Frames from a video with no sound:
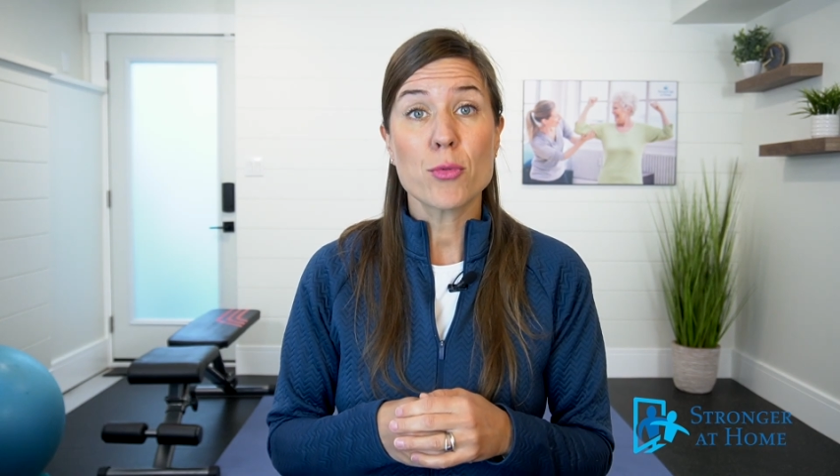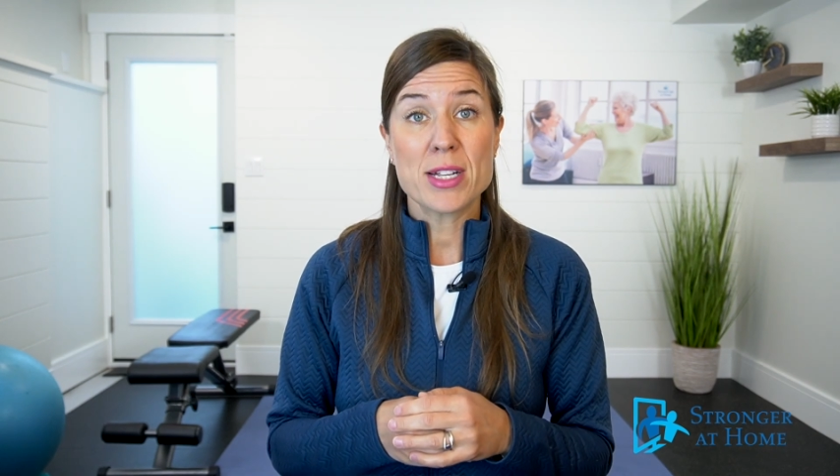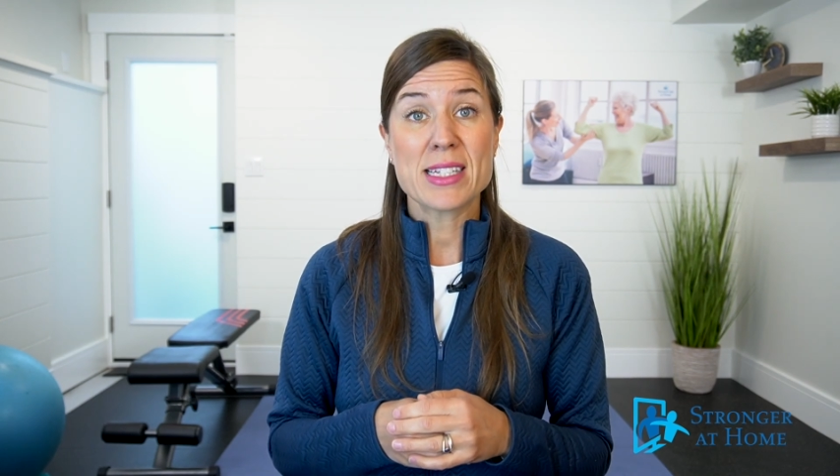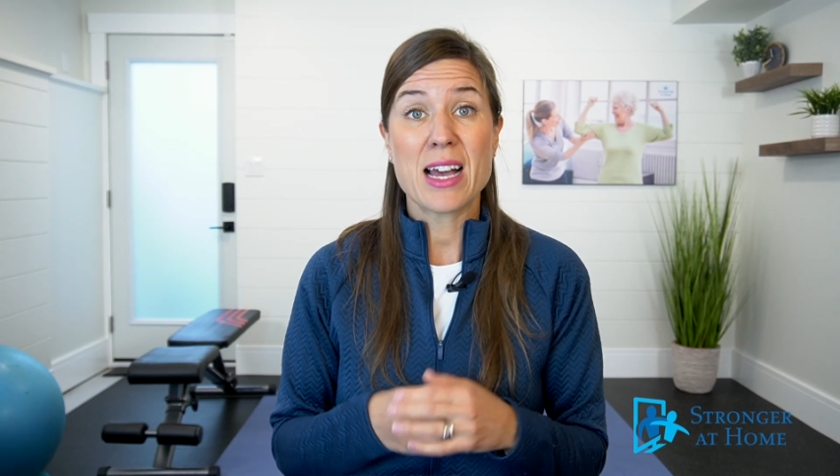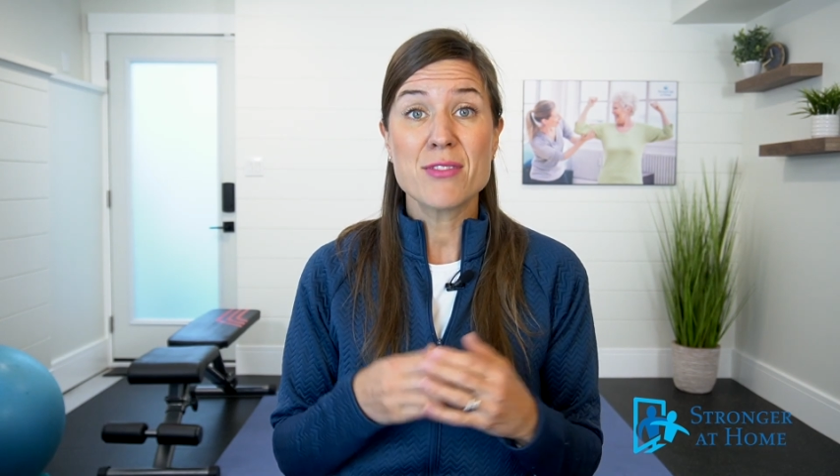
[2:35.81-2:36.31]

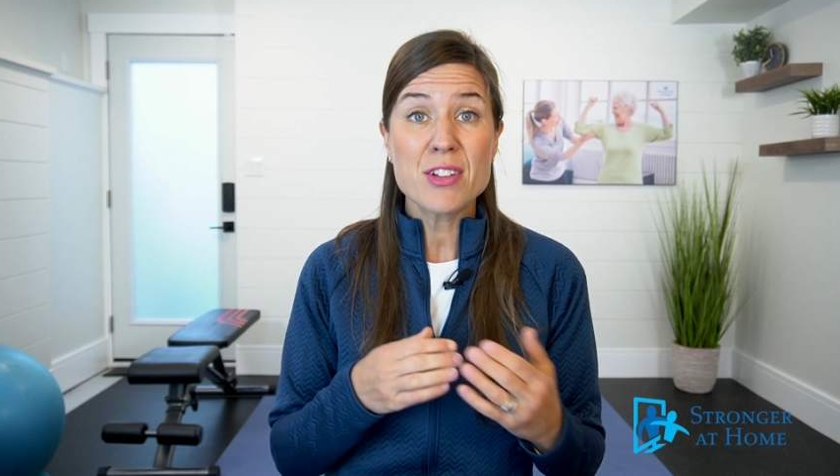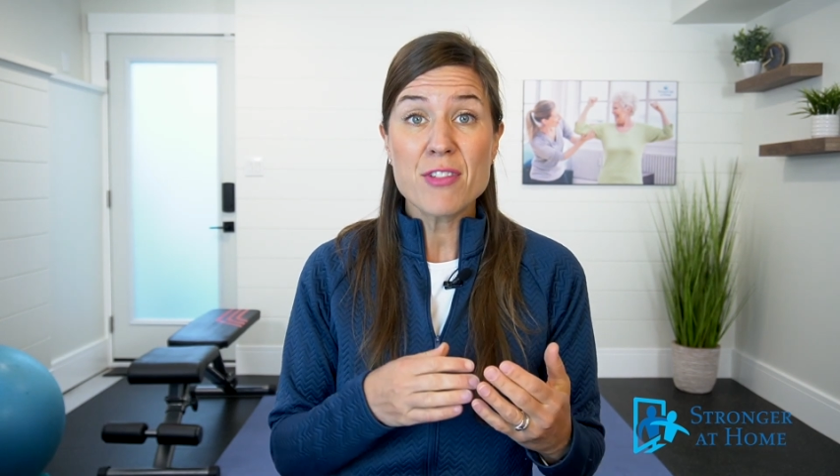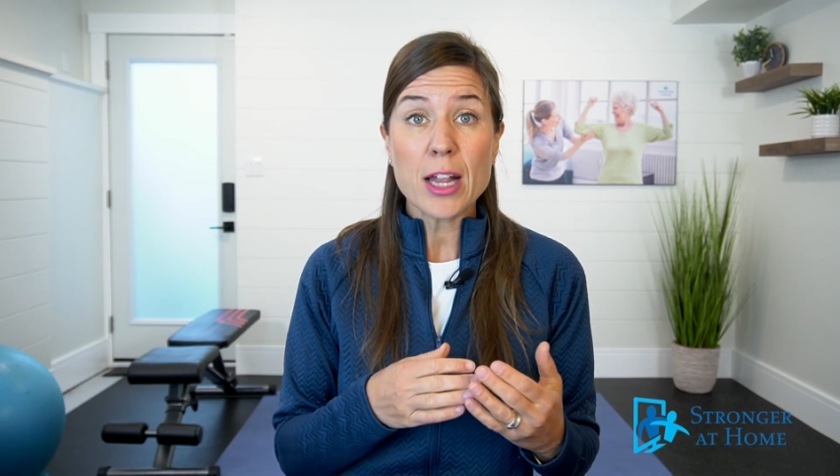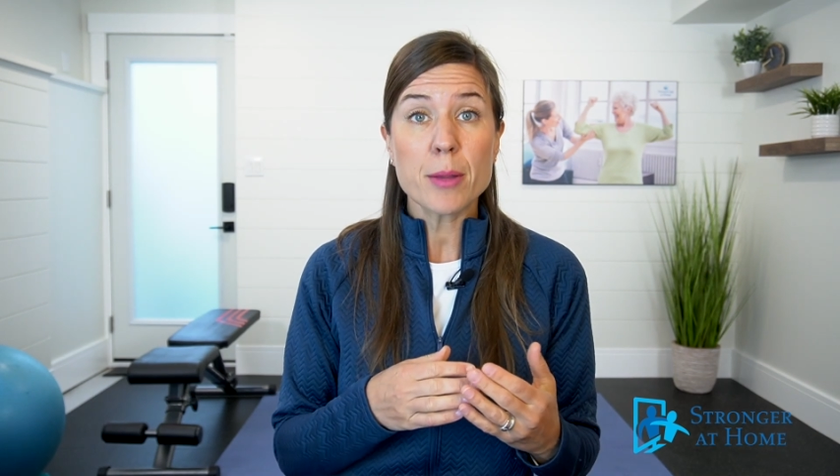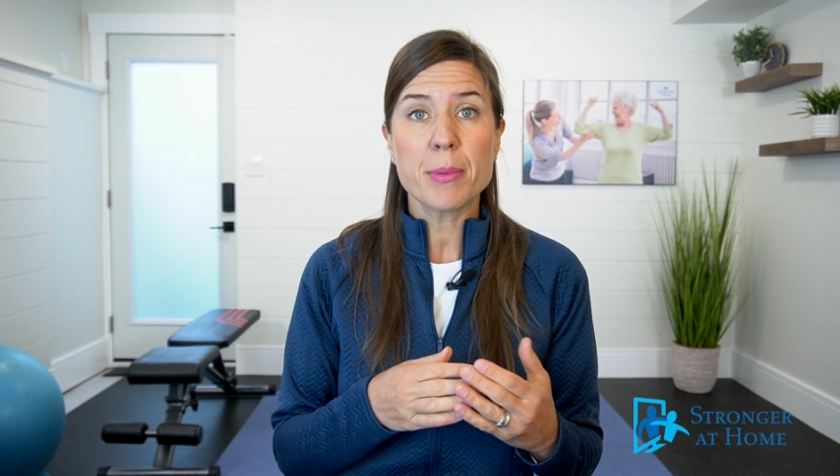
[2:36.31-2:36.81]
risk of
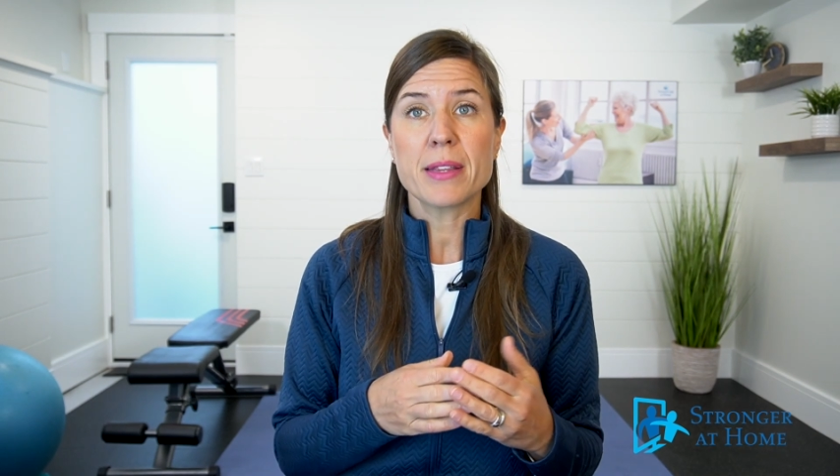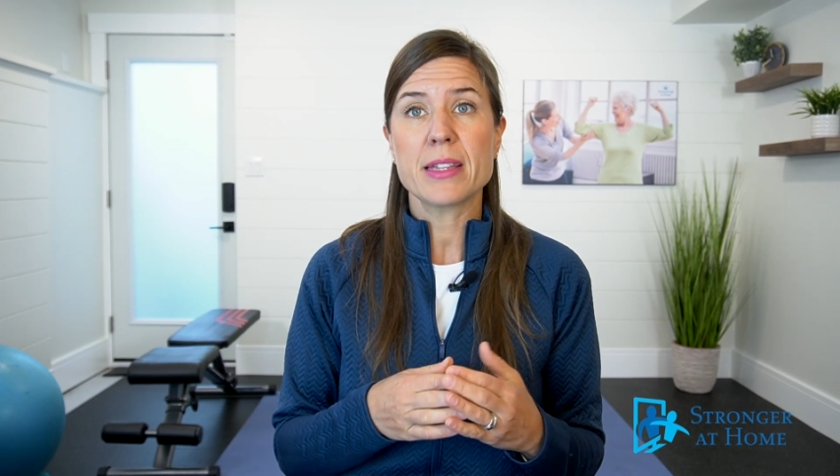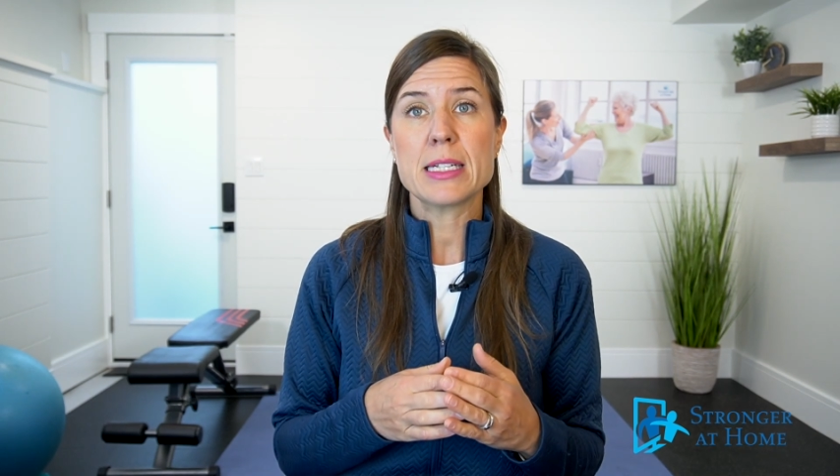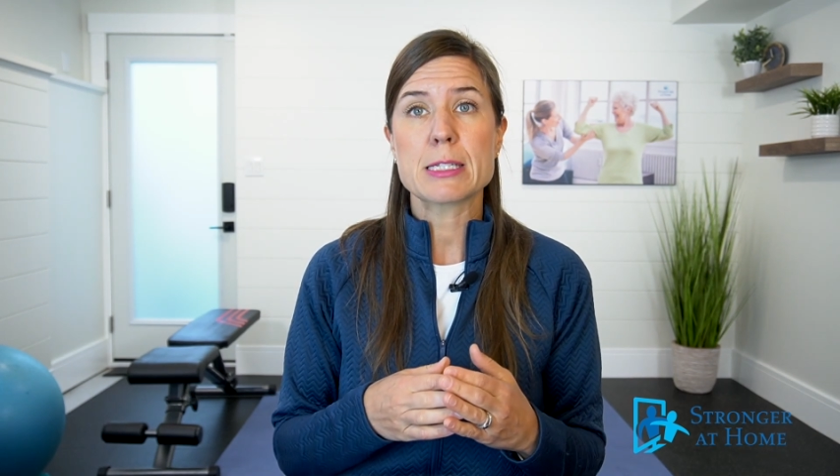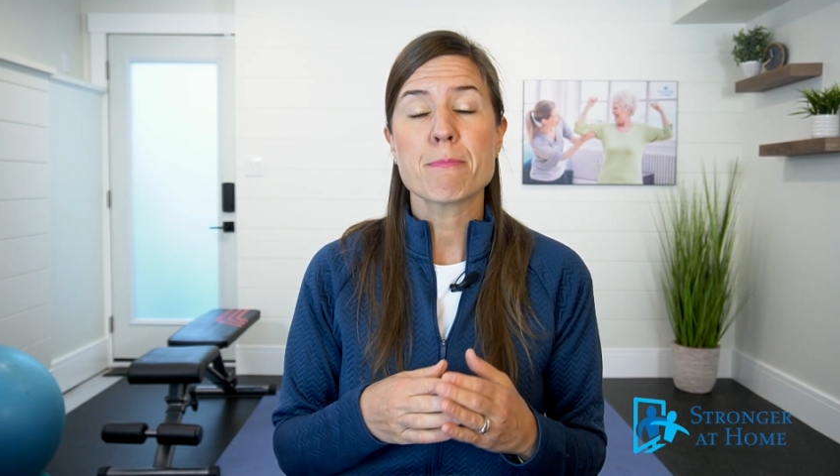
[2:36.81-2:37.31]
developing
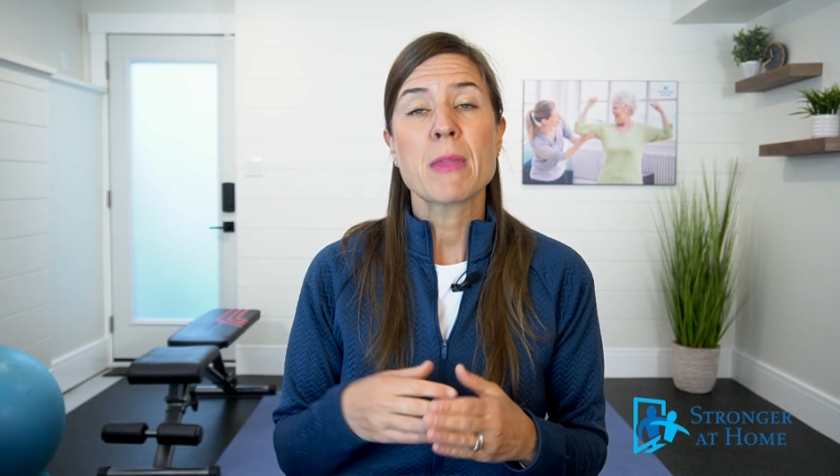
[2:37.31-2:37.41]
these.